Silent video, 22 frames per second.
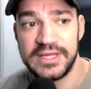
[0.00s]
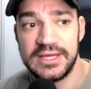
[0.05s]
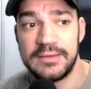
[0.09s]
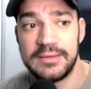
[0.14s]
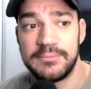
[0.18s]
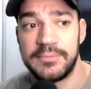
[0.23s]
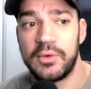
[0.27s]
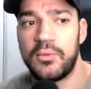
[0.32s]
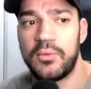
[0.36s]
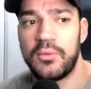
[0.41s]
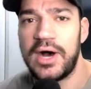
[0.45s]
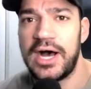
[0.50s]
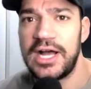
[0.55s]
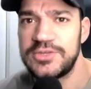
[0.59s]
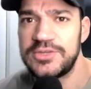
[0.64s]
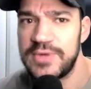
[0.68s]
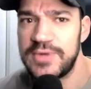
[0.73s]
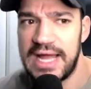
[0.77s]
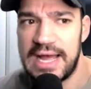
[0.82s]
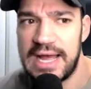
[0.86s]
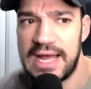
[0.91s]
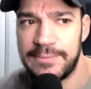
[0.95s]
But watch
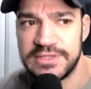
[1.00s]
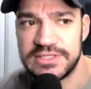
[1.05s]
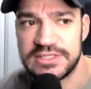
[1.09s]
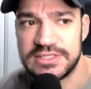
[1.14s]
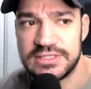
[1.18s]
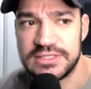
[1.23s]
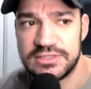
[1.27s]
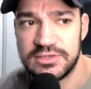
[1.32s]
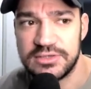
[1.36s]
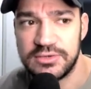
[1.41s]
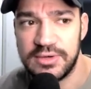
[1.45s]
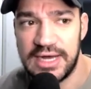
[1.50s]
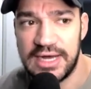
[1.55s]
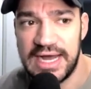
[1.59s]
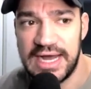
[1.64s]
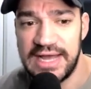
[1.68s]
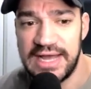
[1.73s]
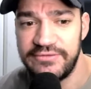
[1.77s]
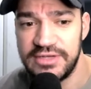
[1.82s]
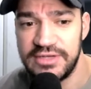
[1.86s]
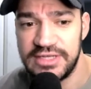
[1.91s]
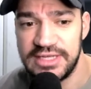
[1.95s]
what happens. So I
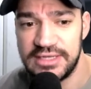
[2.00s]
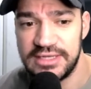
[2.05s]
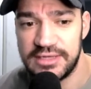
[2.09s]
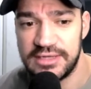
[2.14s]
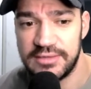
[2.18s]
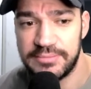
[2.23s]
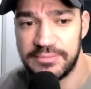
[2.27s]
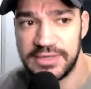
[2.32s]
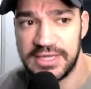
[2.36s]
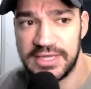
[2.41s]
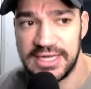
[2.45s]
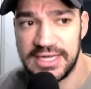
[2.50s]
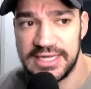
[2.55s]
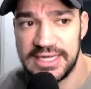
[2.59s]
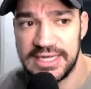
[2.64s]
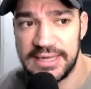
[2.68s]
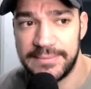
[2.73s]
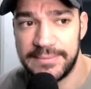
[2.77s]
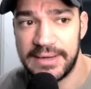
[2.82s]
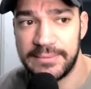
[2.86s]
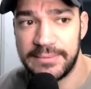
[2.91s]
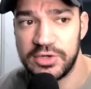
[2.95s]
haven't hit apply yet,
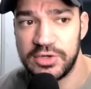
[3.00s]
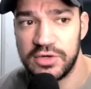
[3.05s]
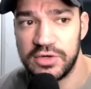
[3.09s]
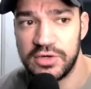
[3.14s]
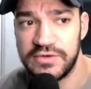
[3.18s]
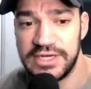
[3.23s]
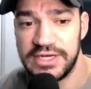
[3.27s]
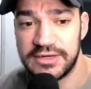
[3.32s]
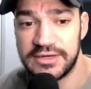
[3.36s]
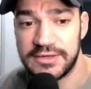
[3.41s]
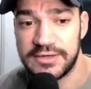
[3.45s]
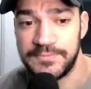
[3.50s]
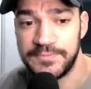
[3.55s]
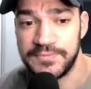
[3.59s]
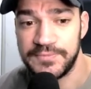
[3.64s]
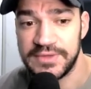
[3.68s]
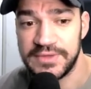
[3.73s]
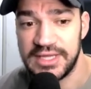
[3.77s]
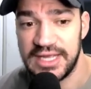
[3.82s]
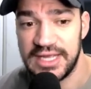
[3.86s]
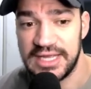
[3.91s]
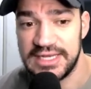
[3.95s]
but I'm going to go over here
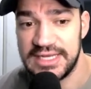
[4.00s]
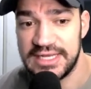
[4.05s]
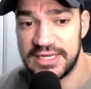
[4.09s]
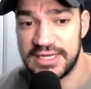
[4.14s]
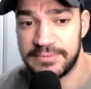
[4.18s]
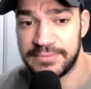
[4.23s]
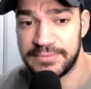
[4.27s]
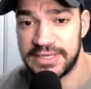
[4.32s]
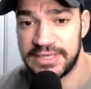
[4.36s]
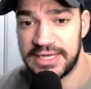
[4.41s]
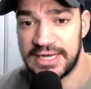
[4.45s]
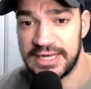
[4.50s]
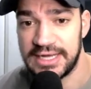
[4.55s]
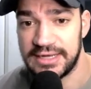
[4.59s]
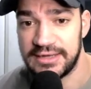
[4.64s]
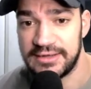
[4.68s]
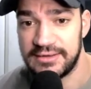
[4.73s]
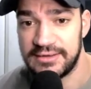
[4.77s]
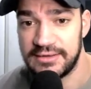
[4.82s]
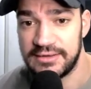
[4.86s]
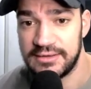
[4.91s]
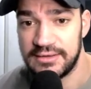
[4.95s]
and hit apply.
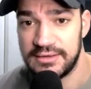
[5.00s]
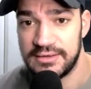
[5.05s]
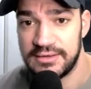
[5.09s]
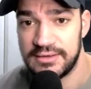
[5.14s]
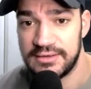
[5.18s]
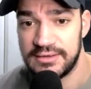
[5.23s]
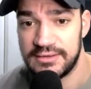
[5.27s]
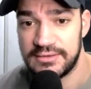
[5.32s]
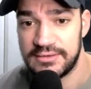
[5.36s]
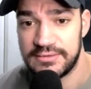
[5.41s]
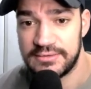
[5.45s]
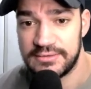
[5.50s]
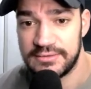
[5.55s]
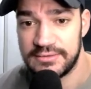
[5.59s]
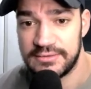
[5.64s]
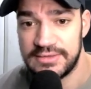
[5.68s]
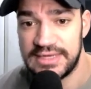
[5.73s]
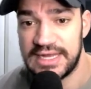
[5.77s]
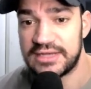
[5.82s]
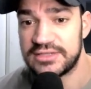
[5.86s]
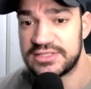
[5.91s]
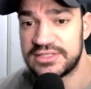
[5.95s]

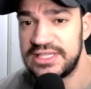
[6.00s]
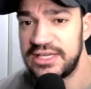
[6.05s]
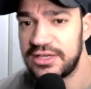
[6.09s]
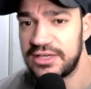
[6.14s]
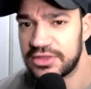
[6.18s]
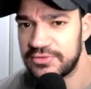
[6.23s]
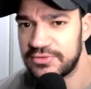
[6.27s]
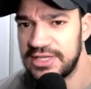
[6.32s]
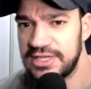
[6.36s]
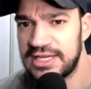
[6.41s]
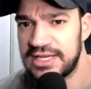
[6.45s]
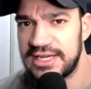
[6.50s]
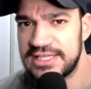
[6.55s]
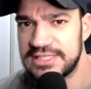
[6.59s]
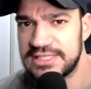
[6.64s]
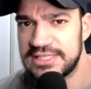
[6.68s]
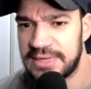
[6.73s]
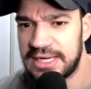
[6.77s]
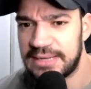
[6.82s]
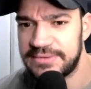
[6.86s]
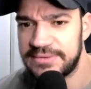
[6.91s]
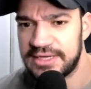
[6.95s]
Now, see how 3 lines
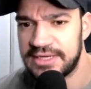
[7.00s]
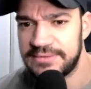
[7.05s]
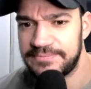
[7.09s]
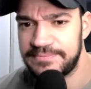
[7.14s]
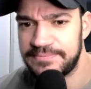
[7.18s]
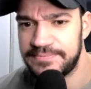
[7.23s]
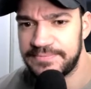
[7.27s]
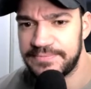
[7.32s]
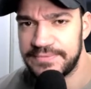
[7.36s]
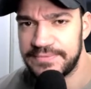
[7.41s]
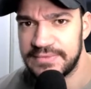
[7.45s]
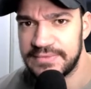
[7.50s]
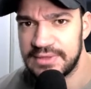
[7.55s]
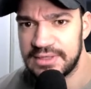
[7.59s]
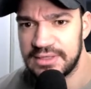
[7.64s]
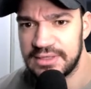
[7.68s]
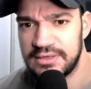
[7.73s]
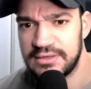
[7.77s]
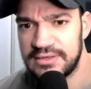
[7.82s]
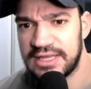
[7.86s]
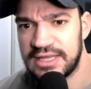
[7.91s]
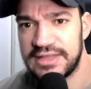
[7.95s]
popped up?
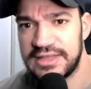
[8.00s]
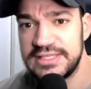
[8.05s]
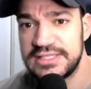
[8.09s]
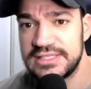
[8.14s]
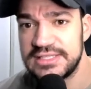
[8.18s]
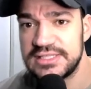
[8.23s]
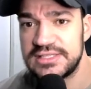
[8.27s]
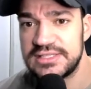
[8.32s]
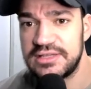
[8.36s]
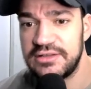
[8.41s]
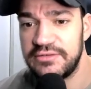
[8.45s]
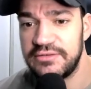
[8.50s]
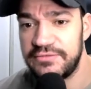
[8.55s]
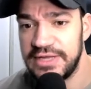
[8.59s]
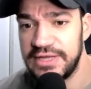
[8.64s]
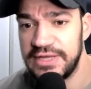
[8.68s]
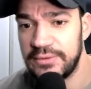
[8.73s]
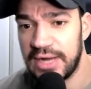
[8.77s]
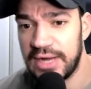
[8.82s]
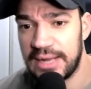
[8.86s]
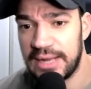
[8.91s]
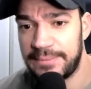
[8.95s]
Now, this is the
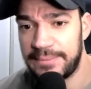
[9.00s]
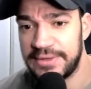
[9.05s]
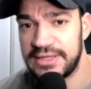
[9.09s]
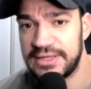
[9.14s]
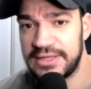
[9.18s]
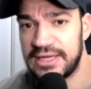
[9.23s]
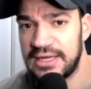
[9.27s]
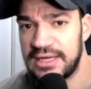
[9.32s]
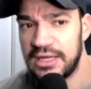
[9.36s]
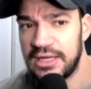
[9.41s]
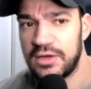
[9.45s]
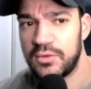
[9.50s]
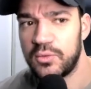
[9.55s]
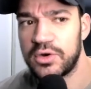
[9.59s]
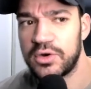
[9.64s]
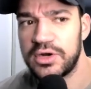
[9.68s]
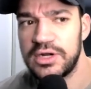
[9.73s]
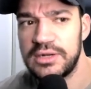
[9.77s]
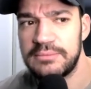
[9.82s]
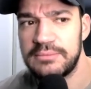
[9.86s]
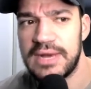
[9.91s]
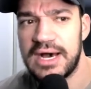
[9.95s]
VWAP, but we're going
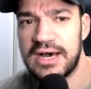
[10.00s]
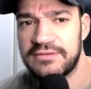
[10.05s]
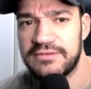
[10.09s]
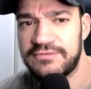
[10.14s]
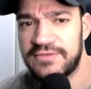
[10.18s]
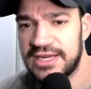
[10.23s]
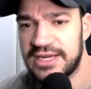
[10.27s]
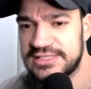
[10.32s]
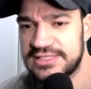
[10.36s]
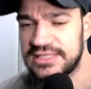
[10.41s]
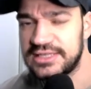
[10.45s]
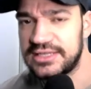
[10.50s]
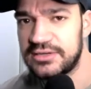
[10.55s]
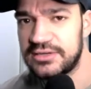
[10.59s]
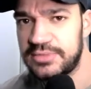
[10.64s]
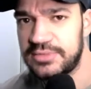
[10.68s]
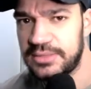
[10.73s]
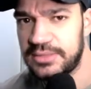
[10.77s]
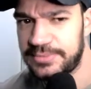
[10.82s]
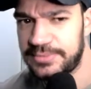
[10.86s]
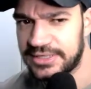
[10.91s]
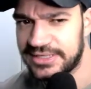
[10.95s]
to modify this a little
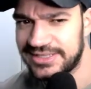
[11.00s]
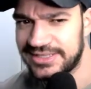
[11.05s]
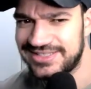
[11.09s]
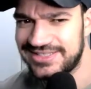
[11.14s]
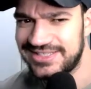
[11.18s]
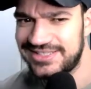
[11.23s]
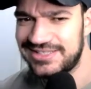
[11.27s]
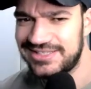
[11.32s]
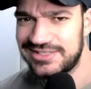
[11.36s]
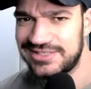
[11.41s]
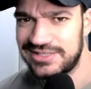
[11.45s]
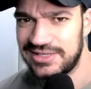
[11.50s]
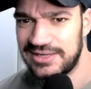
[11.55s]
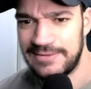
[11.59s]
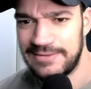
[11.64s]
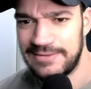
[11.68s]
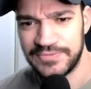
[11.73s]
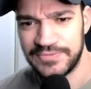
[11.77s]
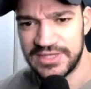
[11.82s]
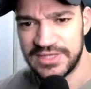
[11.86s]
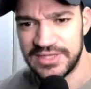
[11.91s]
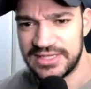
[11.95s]
bit because this
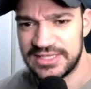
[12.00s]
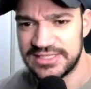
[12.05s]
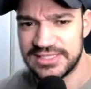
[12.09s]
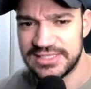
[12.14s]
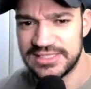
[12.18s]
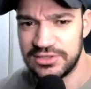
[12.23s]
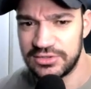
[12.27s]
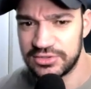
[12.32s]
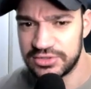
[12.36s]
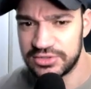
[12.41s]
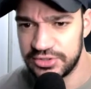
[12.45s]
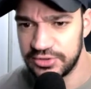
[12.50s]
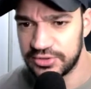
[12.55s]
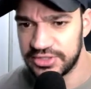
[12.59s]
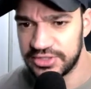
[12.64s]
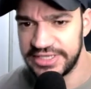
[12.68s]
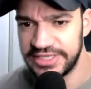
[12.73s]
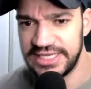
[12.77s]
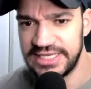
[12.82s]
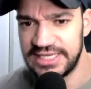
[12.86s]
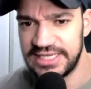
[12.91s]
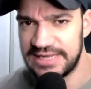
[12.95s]
doesn't look too
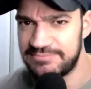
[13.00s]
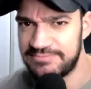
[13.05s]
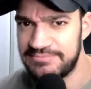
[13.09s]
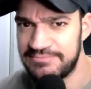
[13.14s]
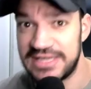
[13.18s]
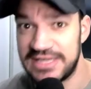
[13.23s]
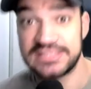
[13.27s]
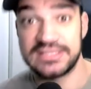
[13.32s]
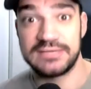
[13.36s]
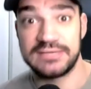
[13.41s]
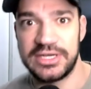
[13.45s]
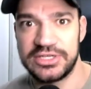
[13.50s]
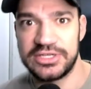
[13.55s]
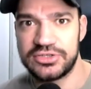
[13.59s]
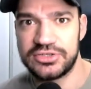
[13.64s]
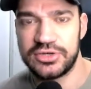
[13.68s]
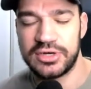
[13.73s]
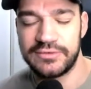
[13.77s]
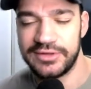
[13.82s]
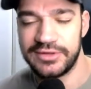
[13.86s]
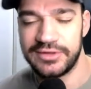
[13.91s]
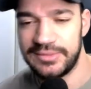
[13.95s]
clean. It messed up my
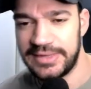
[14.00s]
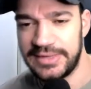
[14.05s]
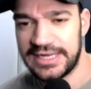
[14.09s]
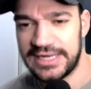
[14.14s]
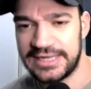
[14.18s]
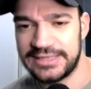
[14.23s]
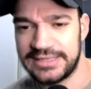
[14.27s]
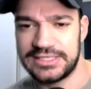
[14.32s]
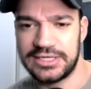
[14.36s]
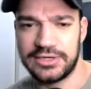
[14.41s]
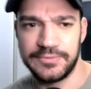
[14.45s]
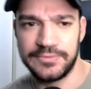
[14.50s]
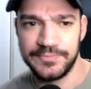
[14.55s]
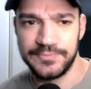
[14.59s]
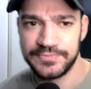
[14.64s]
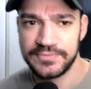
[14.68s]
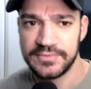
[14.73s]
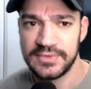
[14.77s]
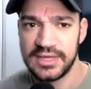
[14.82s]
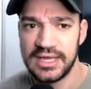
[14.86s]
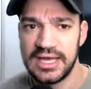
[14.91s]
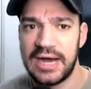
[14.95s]
chart really bad. So
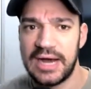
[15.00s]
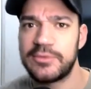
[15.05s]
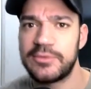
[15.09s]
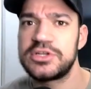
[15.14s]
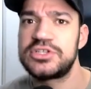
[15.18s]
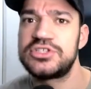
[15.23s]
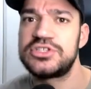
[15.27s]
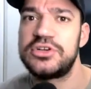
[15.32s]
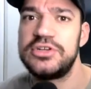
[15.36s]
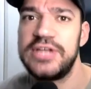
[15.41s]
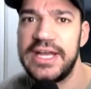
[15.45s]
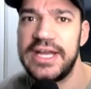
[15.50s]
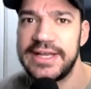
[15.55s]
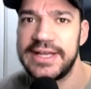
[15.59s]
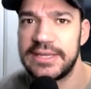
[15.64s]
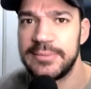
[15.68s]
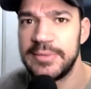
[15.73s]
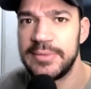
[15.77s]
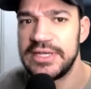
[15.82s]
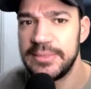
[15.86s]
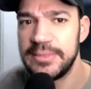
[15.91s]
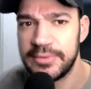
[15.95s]
I want to show you how you can
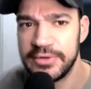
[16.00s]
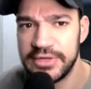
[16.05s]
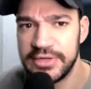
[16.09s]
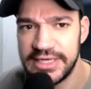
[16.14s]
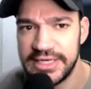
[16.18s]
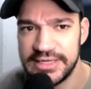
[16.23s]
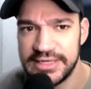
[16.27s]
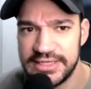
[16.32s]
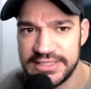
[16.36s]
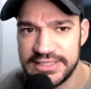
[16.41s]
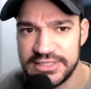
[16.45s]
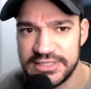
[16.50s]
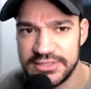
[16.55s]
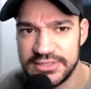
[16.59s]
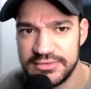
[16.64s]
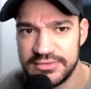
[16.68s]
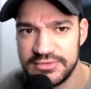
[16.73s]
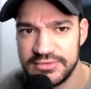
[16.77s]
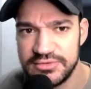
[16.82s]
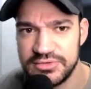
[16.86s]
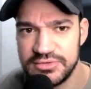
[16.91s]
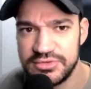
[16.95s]
manipulate these
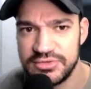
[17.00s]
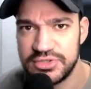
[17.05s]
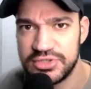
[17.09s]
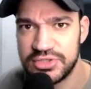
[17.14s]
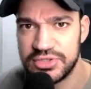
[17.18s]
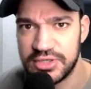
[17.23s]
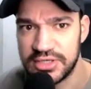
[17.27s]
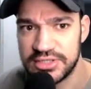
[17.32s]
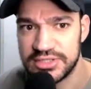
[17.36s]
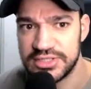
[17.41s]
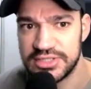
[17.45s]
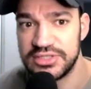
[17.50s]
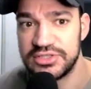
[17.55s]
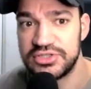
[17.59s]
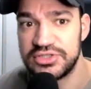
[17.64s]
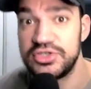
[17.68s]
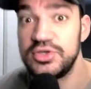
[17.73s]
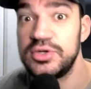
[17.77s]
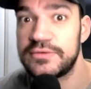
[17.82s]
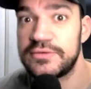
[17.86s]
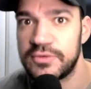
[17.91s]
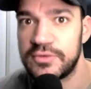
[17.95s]
charts in
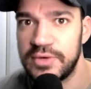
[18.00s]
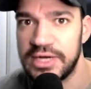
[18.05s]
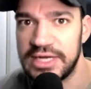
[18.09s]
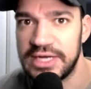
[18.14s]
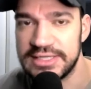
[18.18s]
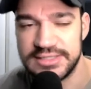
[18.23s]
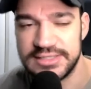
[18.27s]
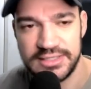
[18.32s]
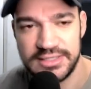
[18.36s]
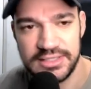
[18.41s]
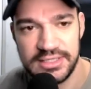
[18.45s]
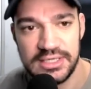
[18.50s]
2 different ways.